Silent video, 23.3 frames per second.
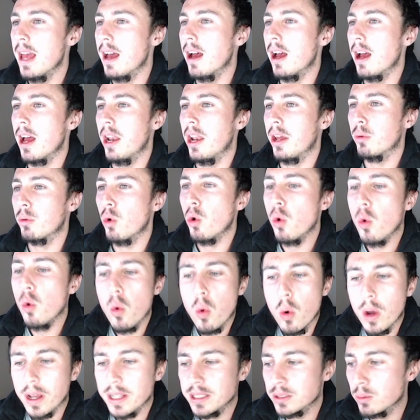And I
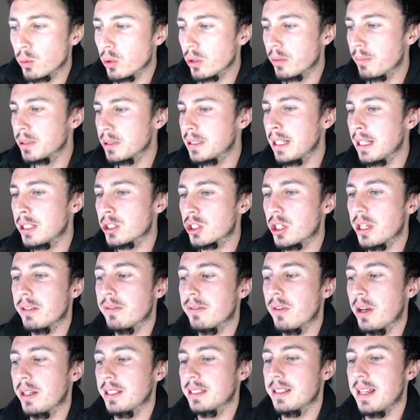always would potentially
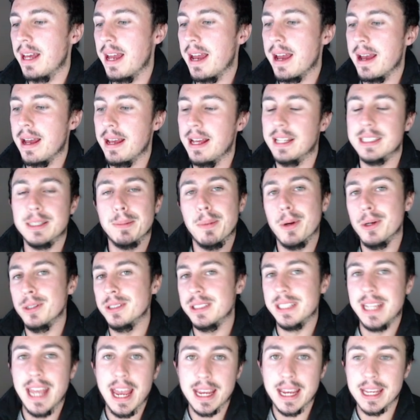advise that as opposed
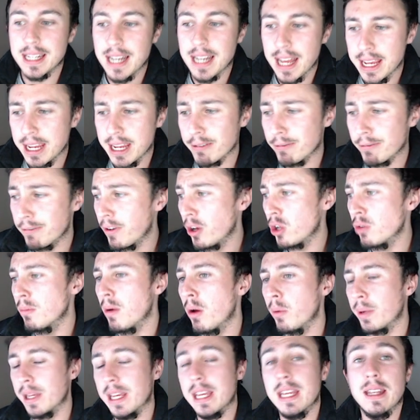to getting in late and
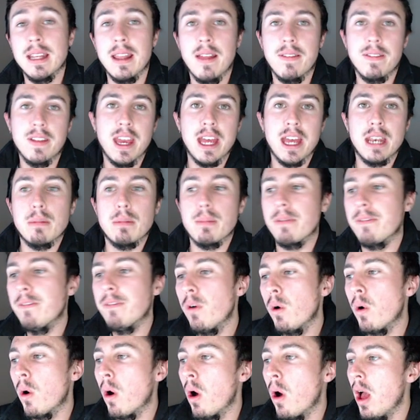FOMOing in at the end
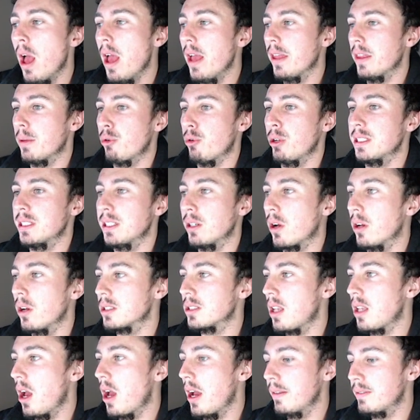before the pre-sale goes
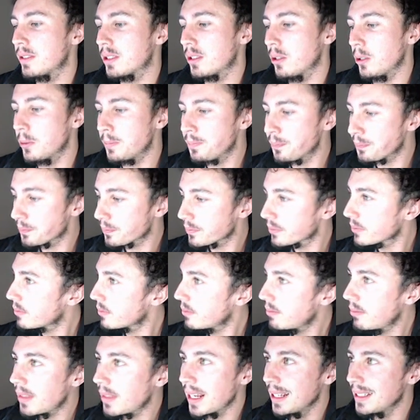live. So
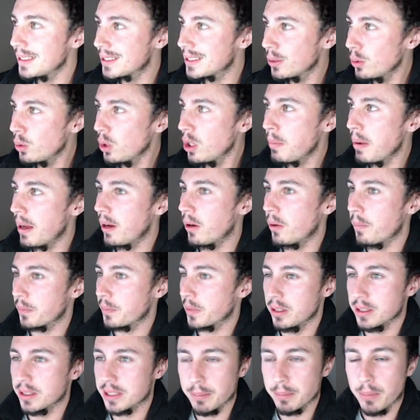it's all about
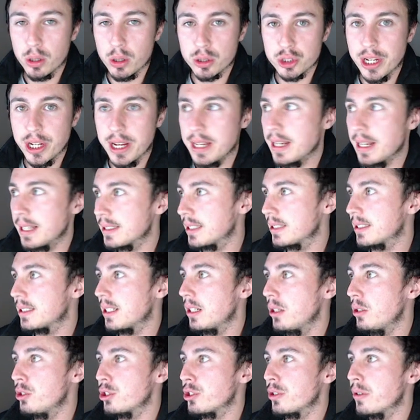using blockchain as a
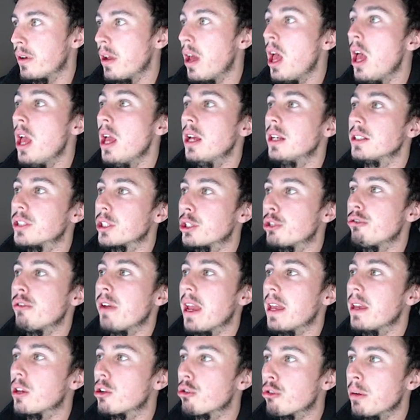solution to
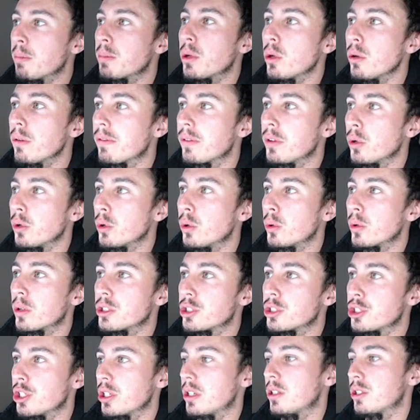create crypto-fueled
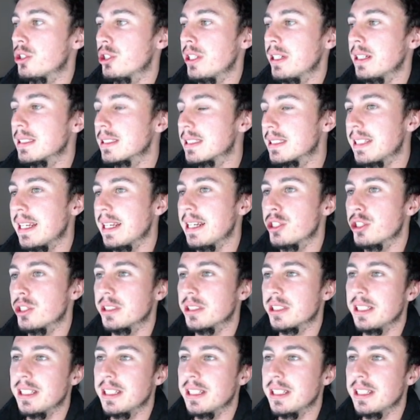charging stations.